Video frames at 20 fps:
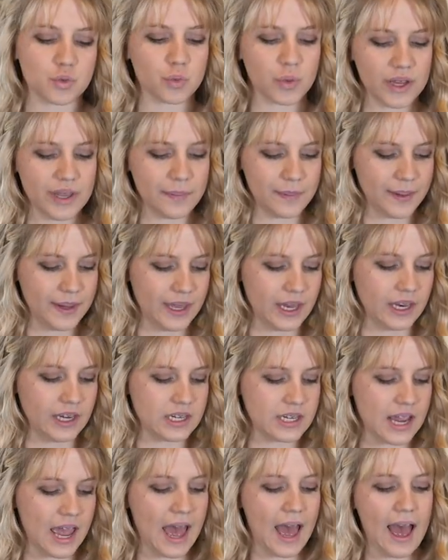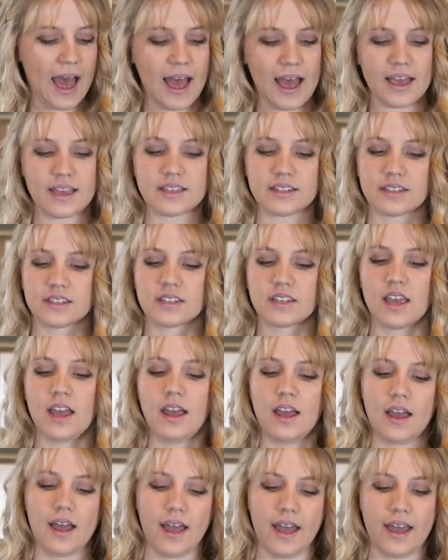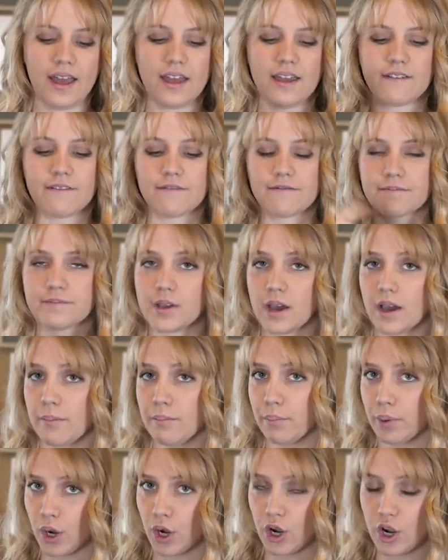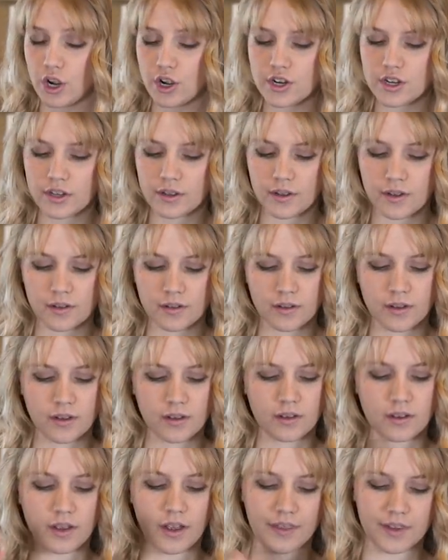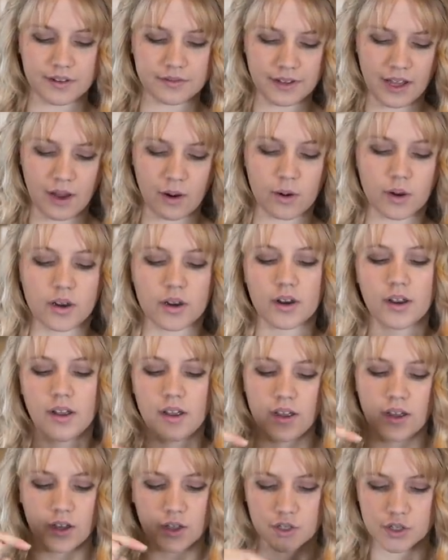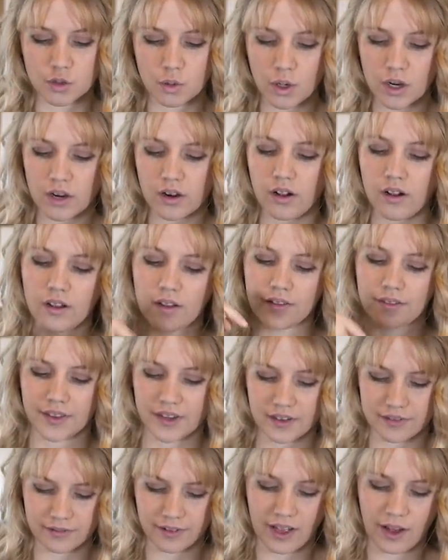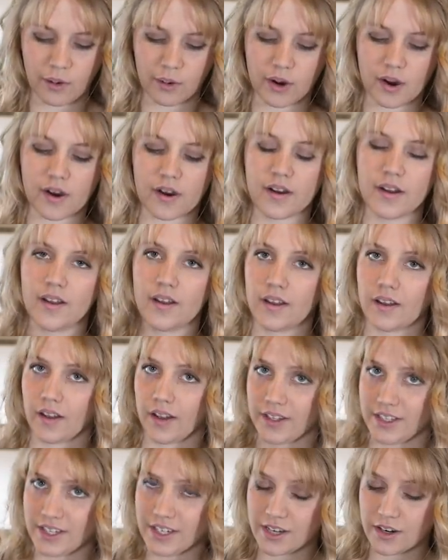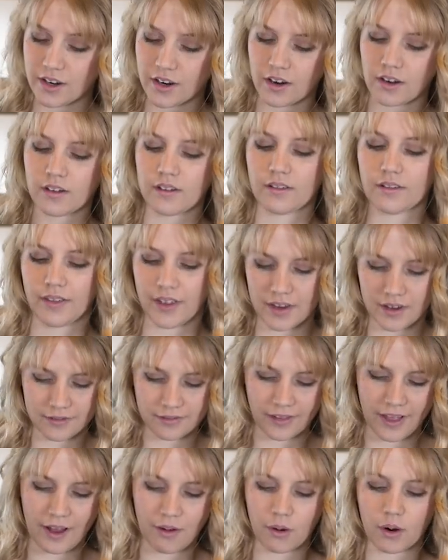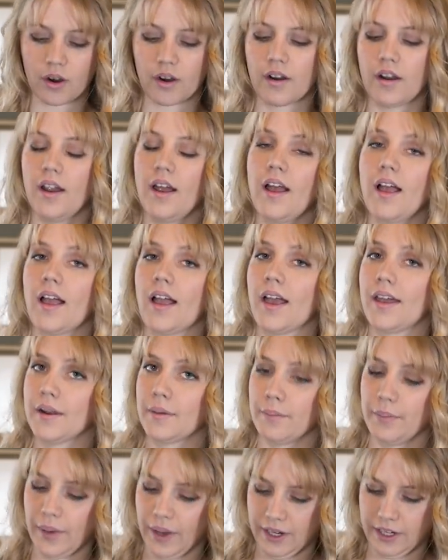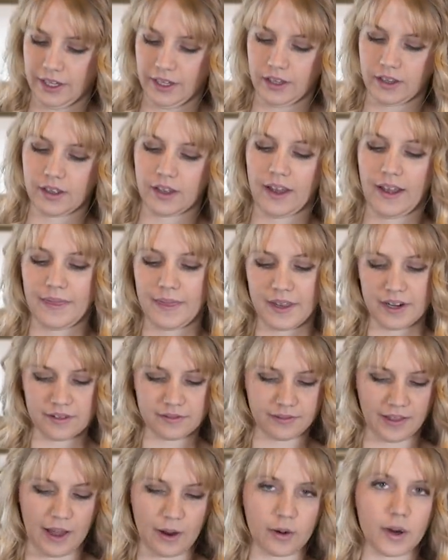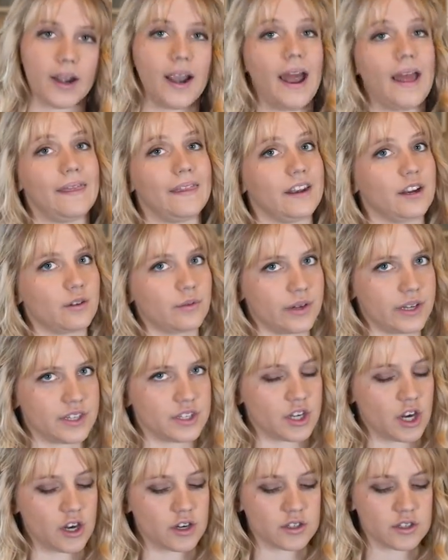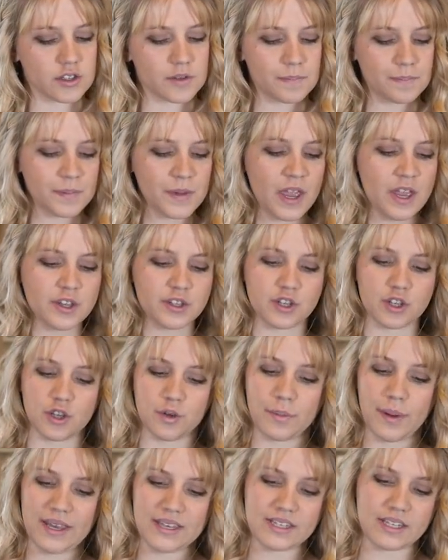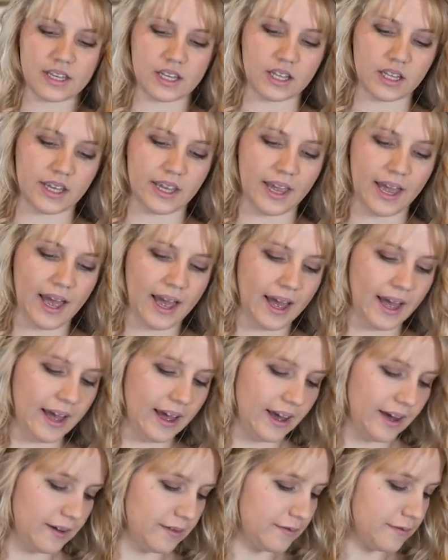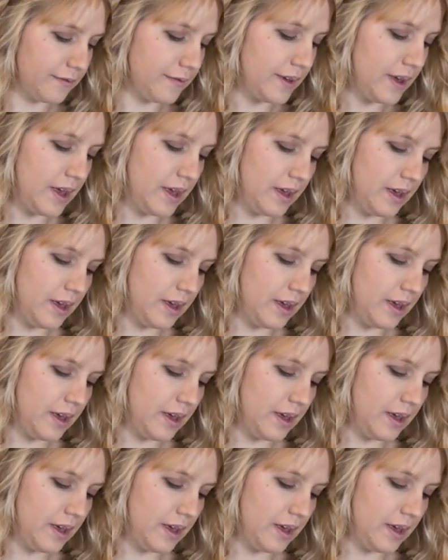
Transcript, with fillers: repeat has a bird, and then a flower, a squirrel, then a flower, a deer, then a flower, and a bunny, and then a flower, and then it restarts. So you basically have